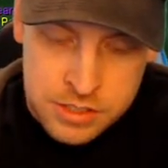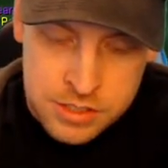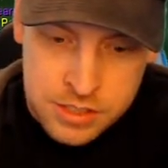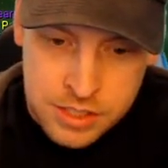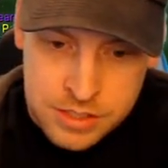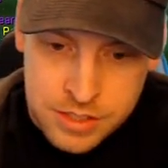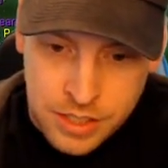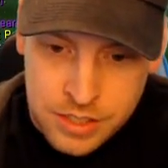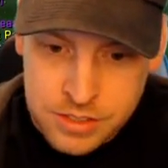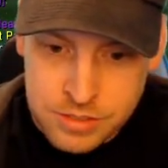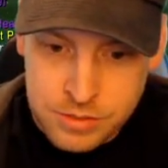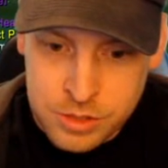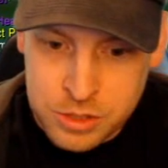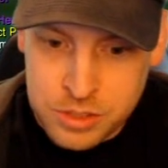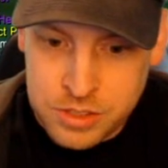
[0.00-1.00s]
This has haste
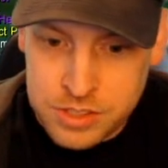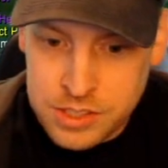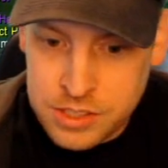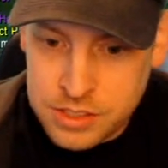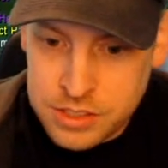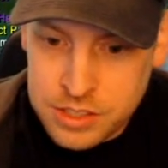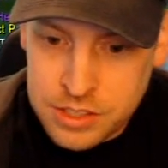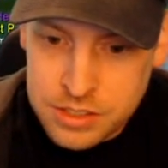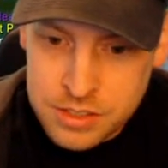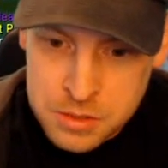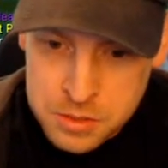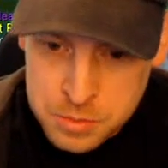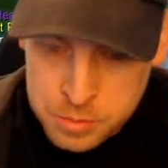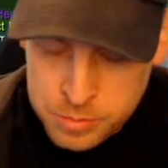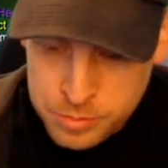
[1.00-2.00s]
and versatility.
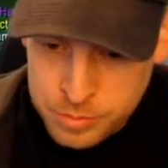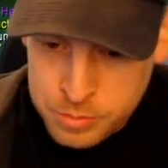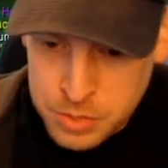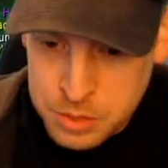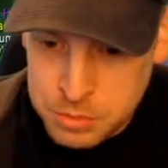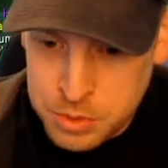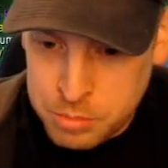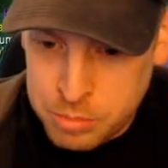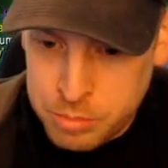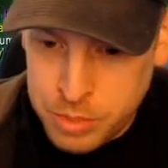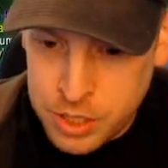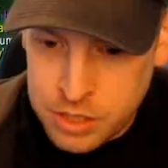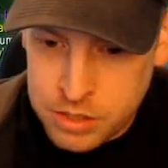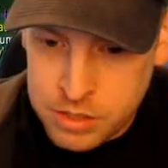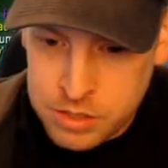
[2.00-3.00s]
This might be
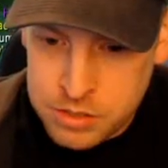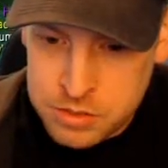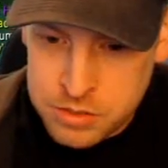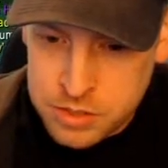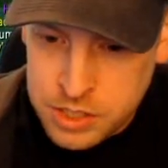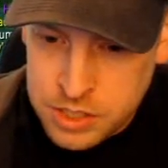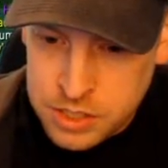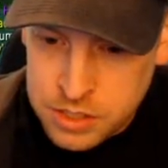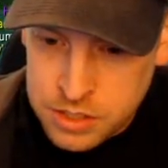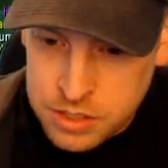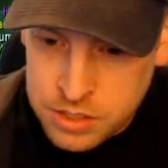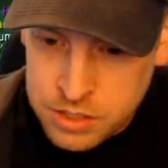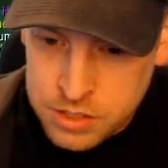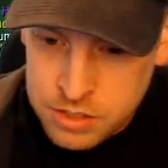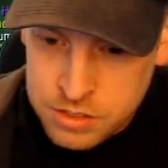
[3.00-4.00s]
better,
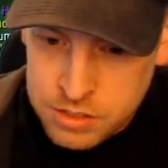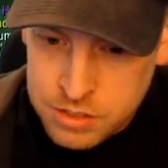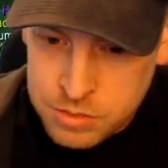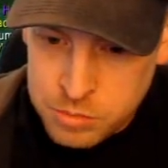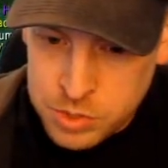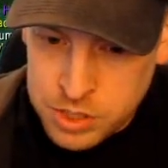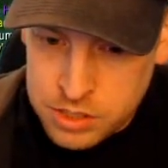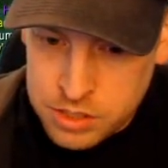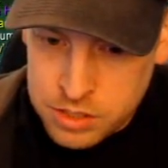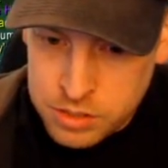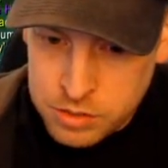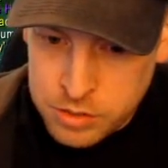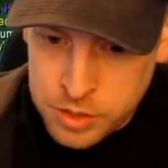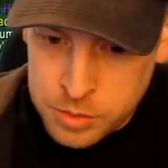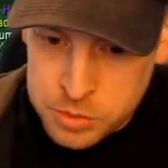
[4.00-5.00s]
but the
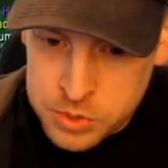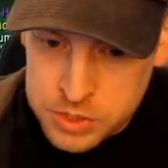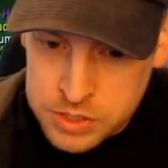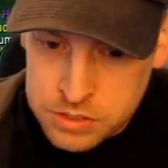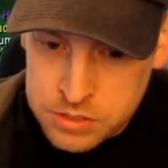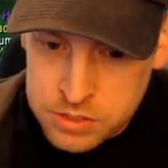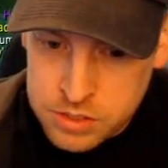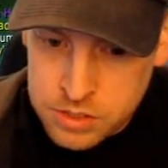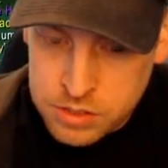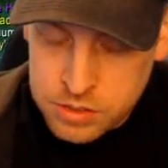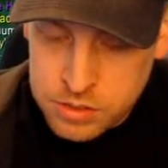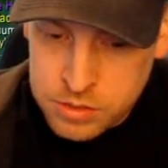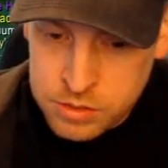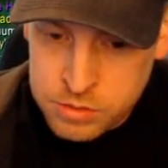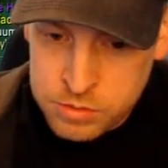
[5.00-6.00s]
corruption.
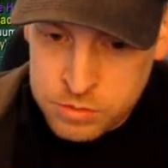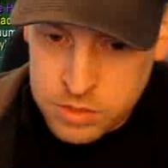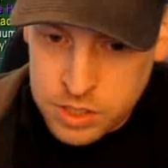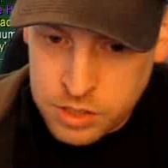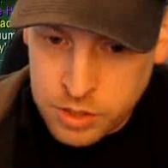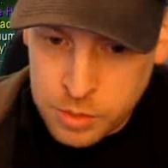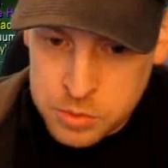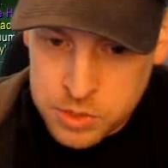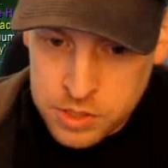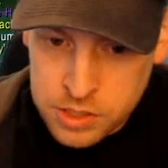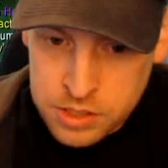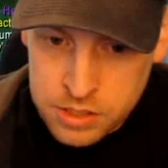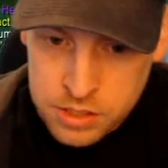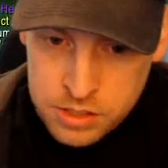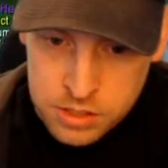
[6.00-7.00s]
So the corruption
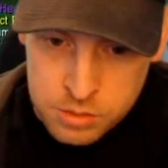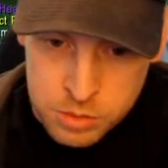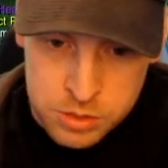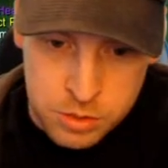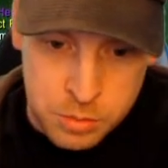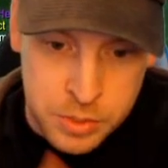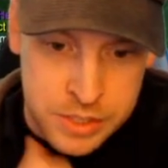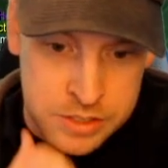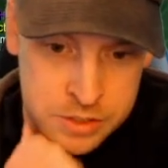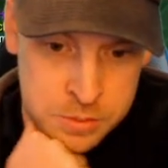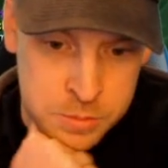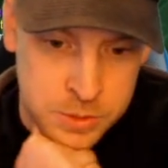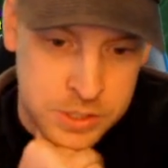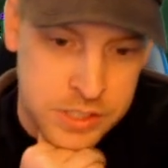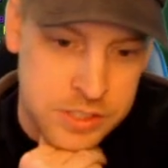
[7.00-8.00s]
on the Ritual Binder's
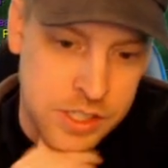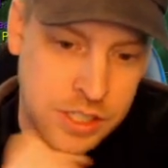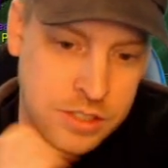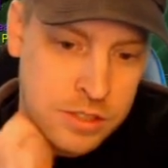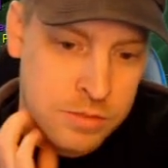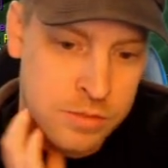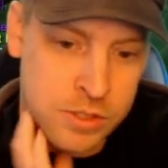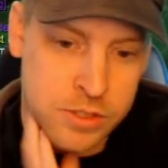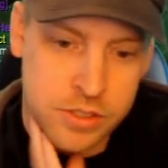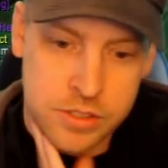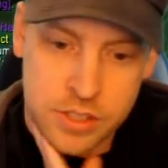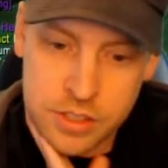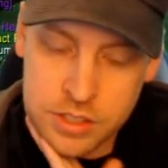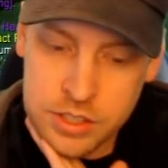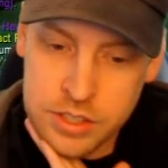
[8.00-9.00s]
ring is haste and
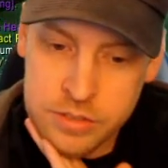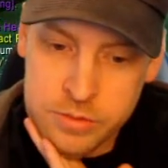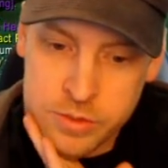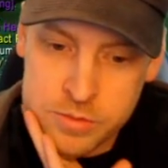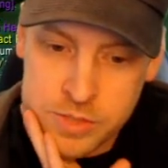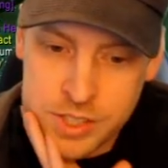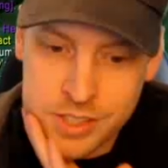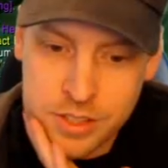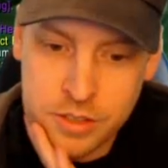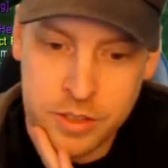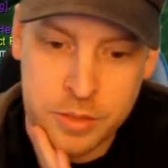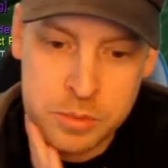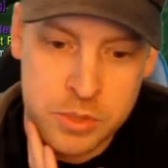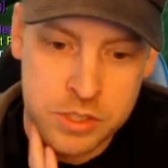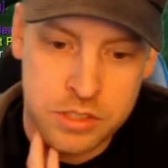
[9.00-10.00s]
versatility, 15
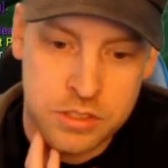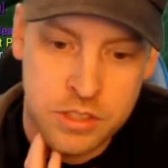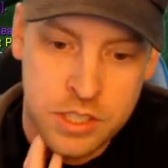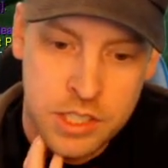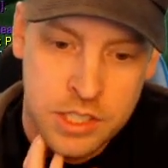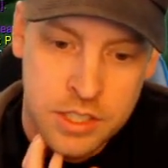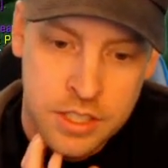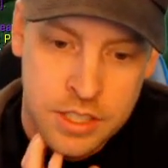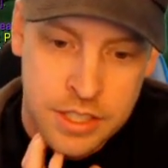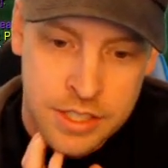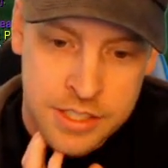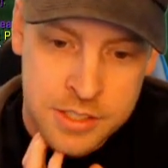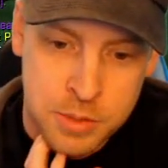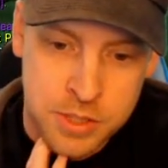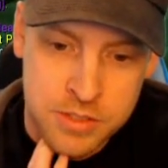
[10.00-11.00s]
corruption.
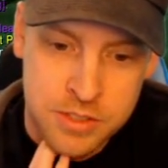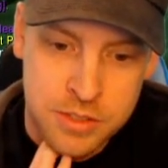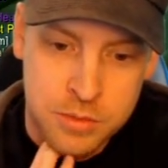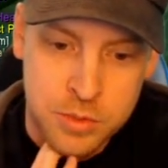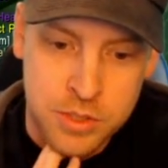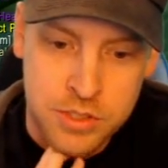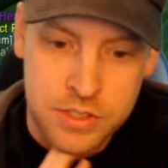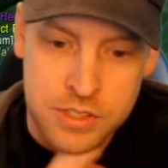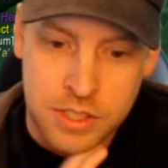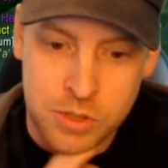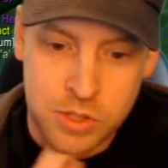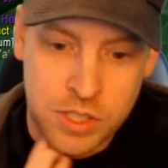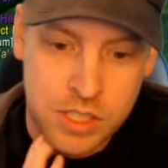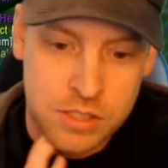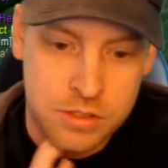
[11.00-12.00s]
Spells and abilities have a
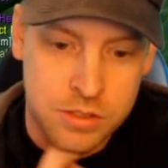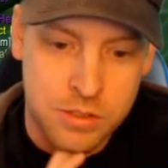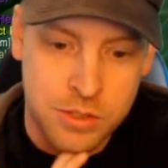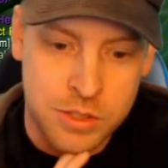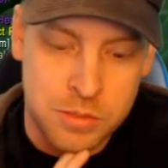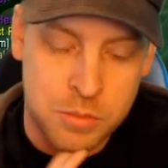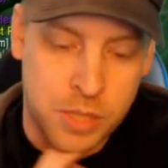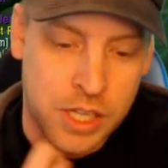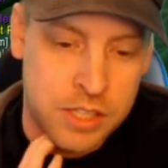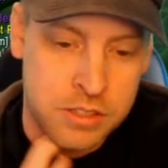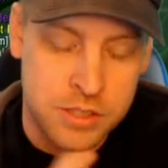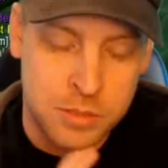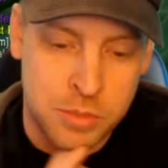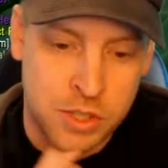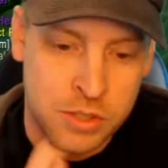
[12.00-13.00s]
chance to increase
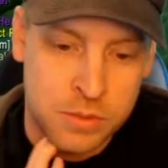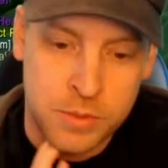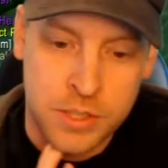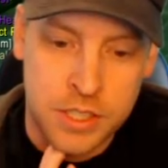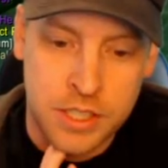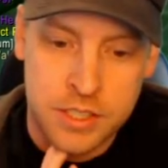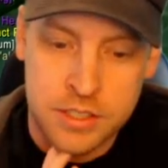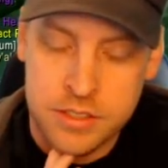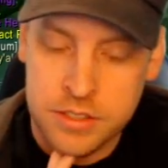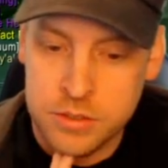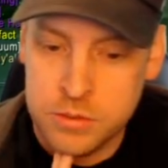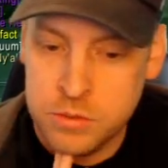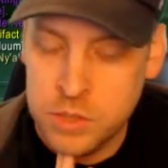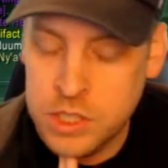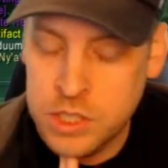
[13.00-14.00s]
mastery by 392.